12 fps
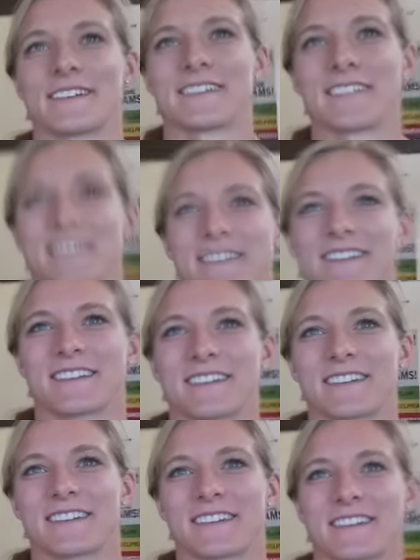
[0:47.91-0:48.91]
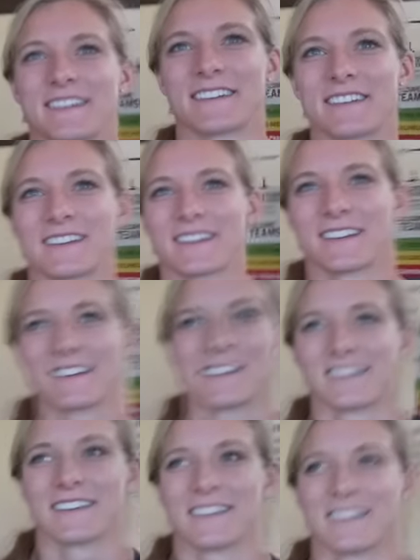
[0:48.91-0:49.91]
gonna be decided in the 4x4. I mean,
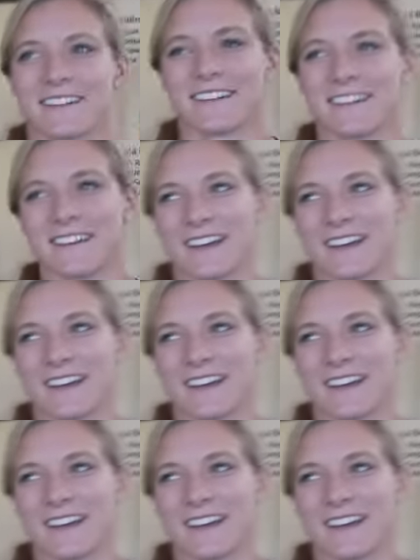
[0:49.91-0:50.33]
you'd think.